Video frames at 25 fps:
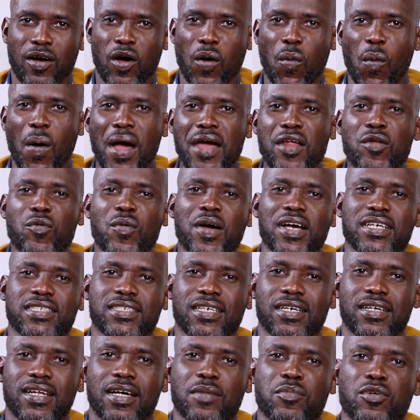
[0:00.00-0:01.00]
Why do I
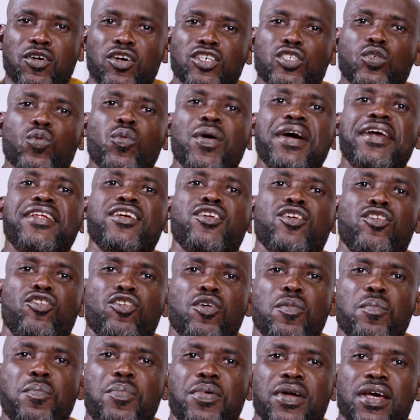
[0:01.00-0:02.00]
say that? Because when you
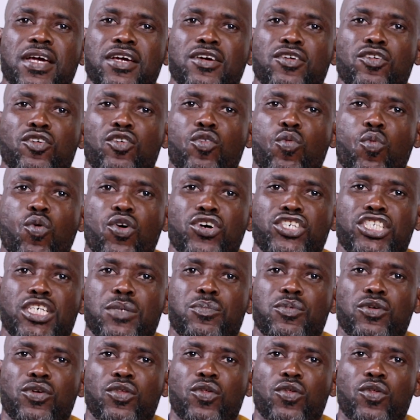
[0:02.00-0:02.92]
don't pray, you don't worship,